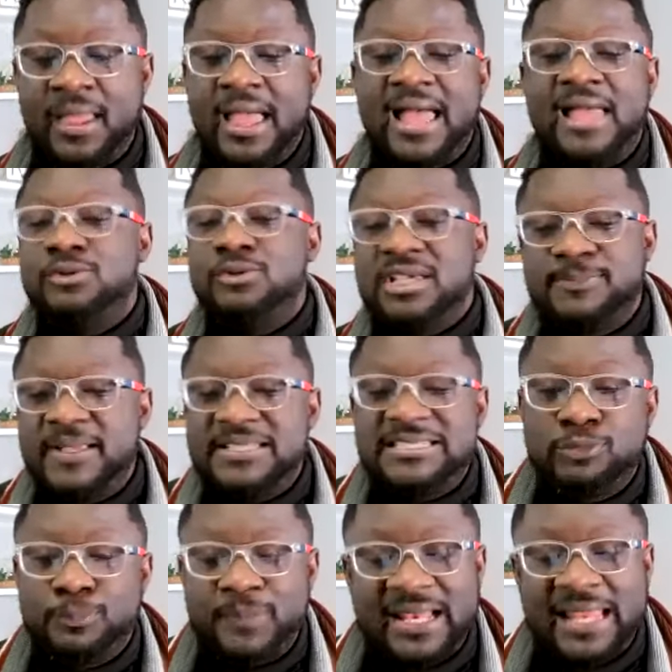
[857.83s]
and you expect him
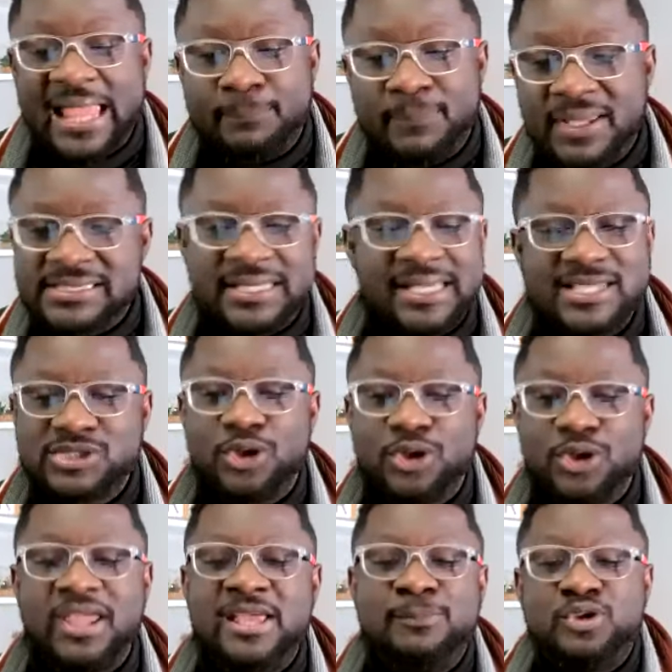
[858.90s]
to play like Messi.
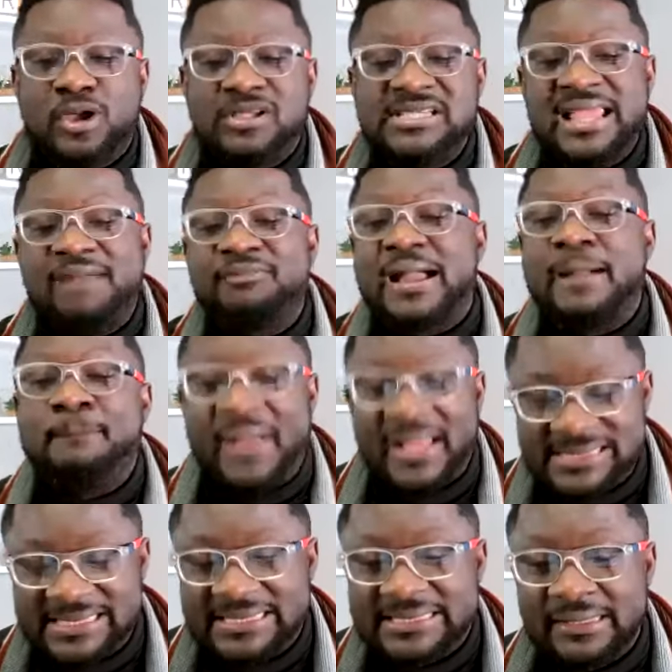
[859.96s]
It doesn't have
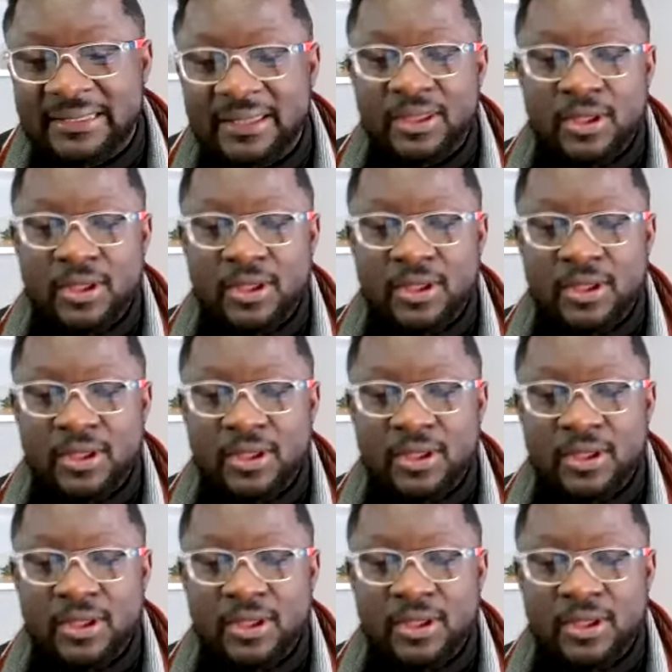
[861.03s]
capacity.